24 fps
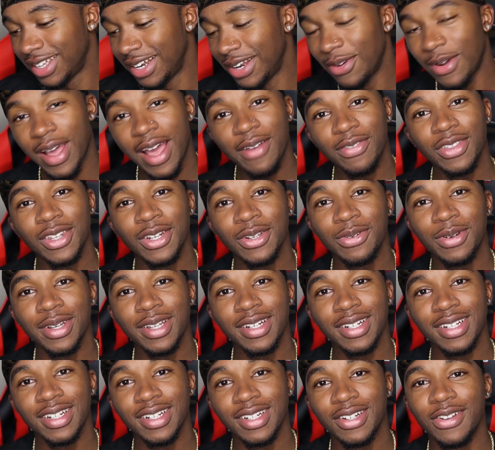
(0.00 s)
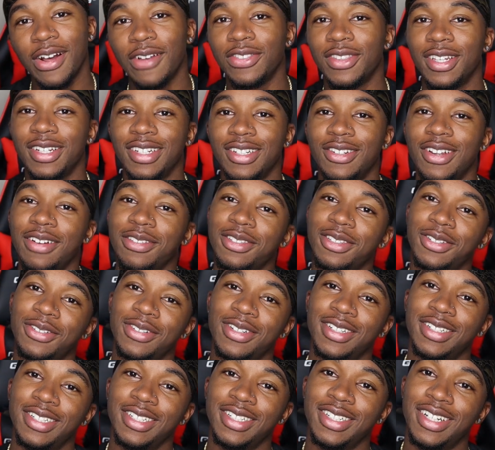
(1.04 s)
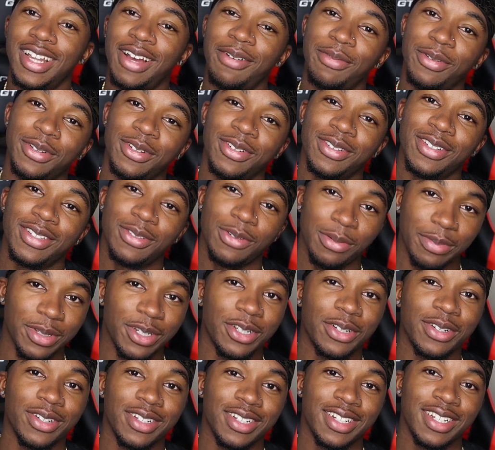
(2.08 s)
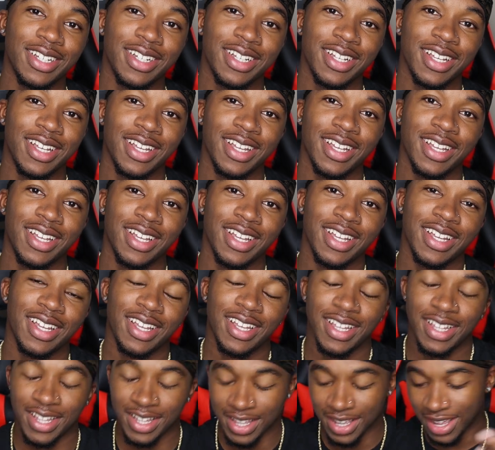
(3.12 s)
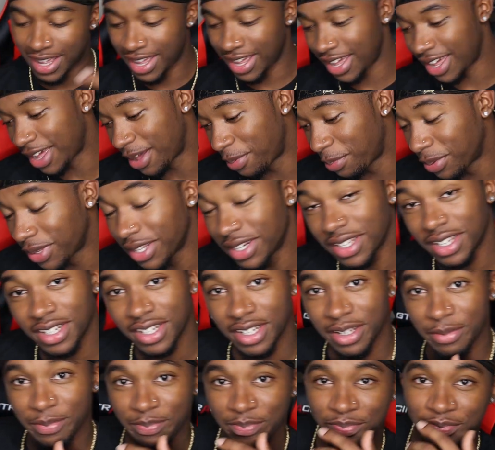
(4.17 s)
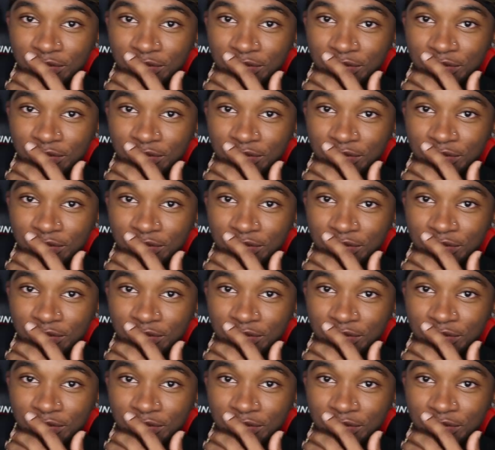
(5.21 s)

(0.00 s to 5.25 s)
Do I have to do it? Do I have to do, I have to do it? I'm do, you want me to do it? Play the clip.